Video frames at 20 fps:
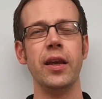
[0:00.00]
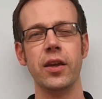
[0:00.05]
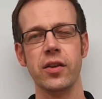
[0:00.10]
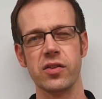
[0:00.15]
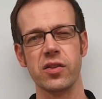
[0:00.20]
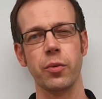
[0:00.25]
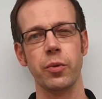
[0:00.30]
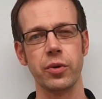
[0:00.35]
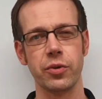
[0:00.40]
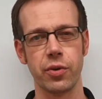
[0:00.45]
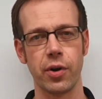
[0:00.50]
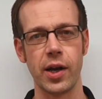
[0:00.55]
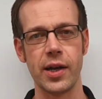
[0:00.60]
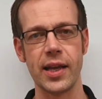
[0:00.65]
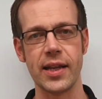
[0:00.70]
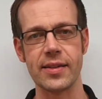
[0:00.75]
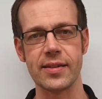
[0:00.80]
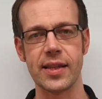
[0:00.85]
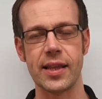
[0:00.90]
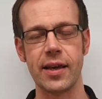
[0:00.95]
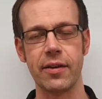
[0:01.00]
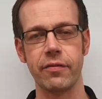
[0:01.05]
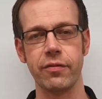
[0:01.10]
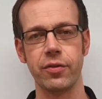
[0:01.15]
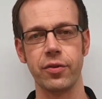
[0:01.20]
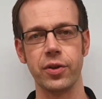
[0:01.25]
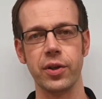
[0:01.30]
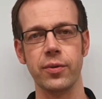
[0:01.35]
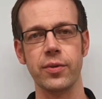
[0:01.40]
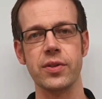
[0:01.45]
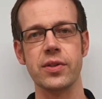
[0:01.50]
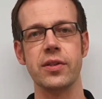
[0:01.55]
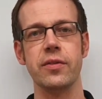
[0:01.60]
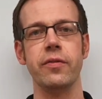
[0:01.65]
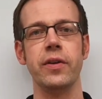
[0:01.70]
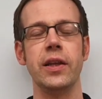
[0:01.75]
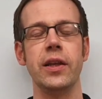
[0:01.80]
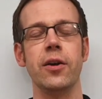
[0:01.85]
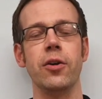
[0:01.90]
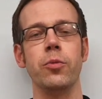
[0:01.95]
So we'll try and answer that for you as the
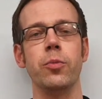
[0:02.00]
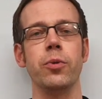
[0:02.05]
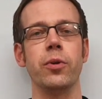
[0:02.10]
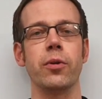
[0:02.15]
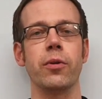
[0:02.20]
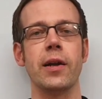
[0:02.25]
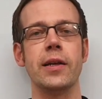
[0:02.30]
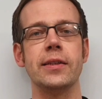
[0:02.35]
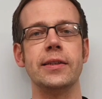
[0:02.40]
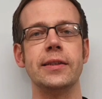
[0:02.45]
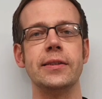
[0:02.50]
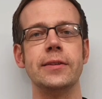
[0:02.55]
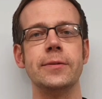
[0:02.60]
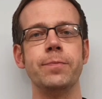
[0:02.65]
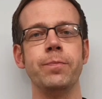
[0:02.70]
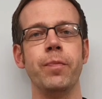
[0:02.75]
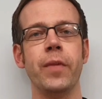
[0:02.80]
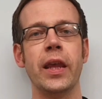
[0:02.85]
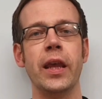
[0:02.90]
video progresses.